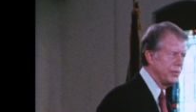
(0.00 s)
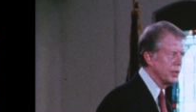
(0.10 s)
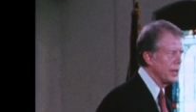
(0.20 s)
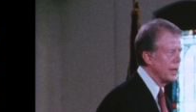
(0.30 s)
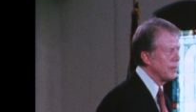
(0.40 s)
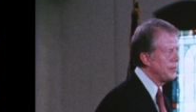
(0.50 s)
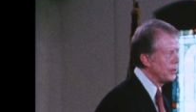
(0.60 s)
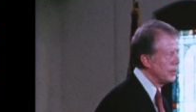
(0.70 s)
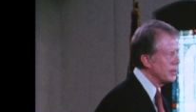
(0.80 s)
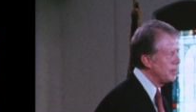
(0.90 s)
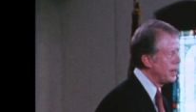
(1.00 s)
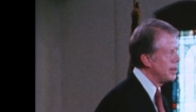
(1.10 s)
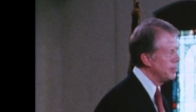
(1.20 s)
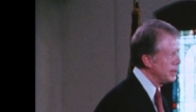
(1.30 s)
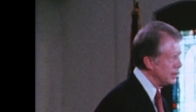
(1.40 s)
if you can't afford to
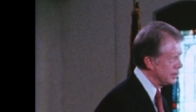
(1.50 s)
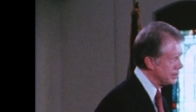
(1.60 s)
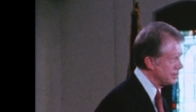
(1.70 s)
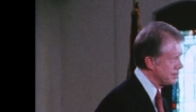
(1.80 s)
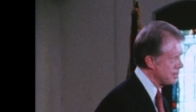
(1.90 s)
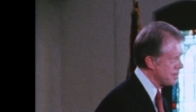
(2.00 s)
buy a meal.